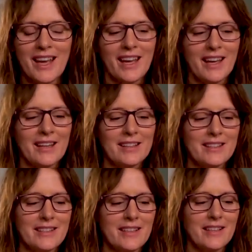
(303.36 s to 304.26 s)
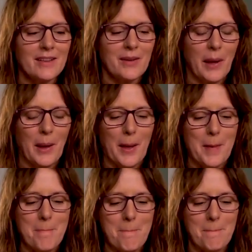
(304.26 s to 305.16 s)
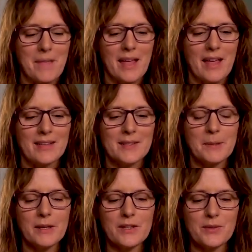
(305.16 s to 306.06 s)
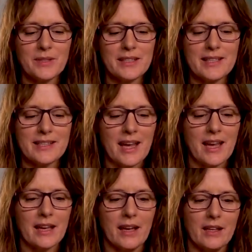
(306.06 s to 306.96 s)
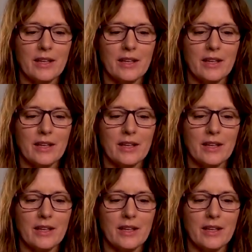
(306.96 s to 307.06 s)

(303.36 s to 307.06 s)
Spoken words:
And Spirit is really saying,